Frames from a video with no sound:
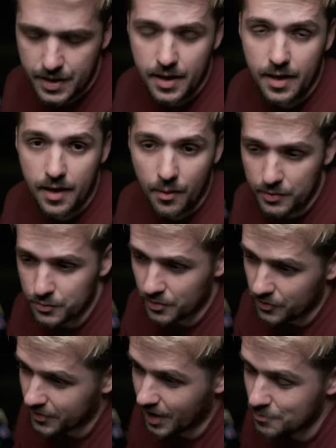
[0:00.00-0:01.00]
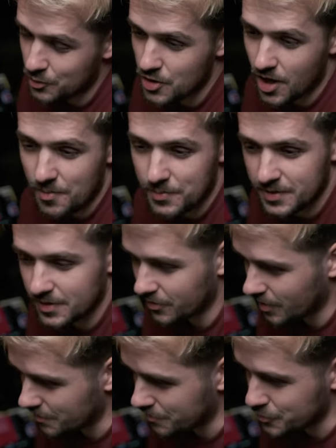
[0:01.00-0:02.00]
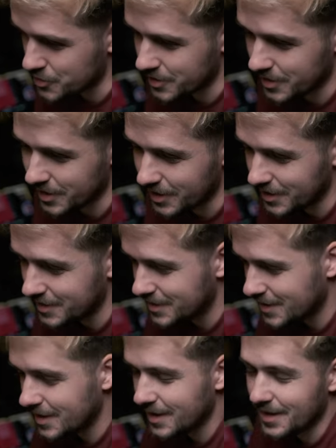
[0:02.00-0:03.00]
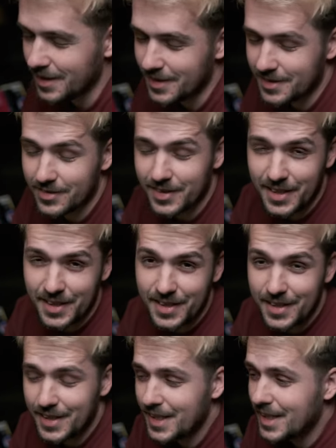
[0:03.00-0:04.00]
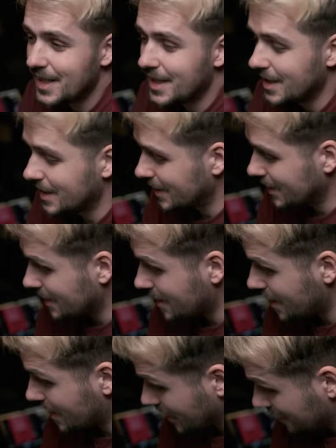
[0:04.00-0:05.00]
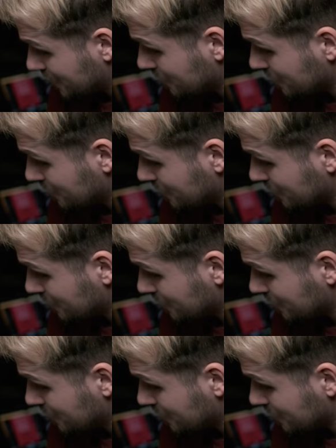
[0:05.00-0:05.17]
Uh, I went to the same shop, the same Fuji dealer, uh, in the city. Uh, I gave